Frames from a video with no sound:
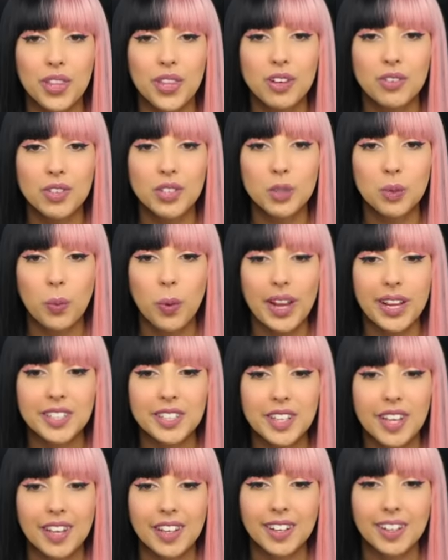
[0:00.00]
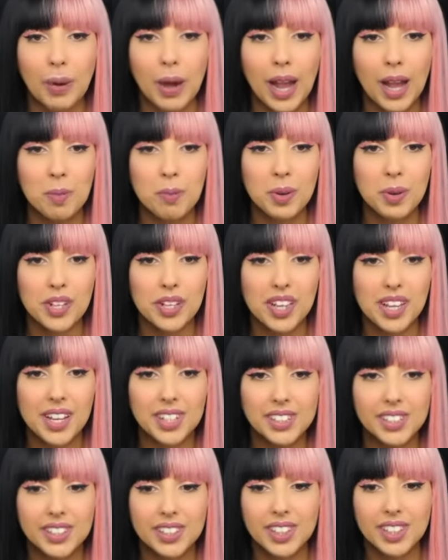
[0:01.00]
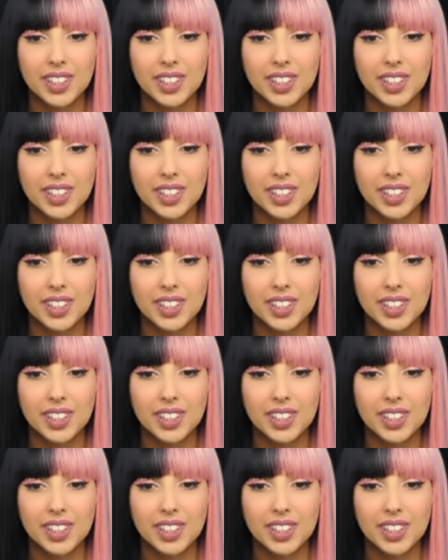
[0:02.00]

The others are waiting. Bye, buddies.